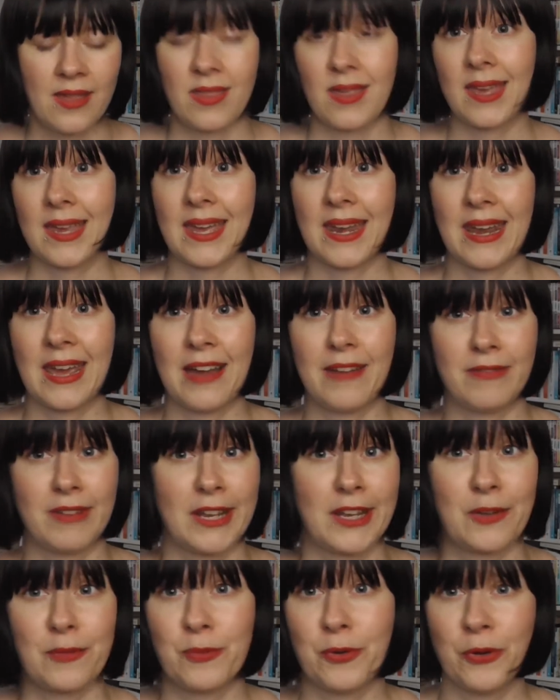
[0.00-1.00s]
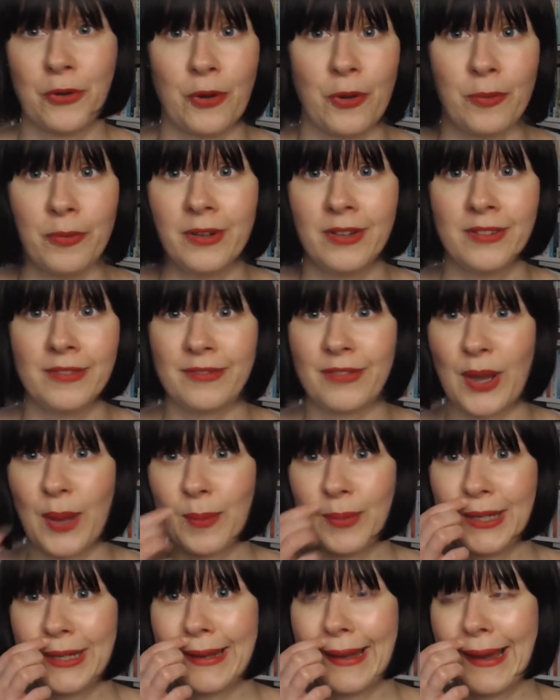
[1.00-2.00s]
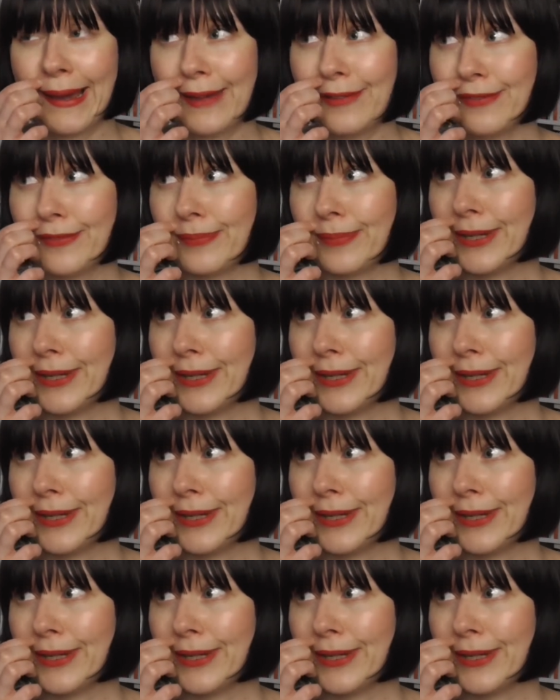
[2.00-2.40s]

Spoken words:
they can have like a more normal family life.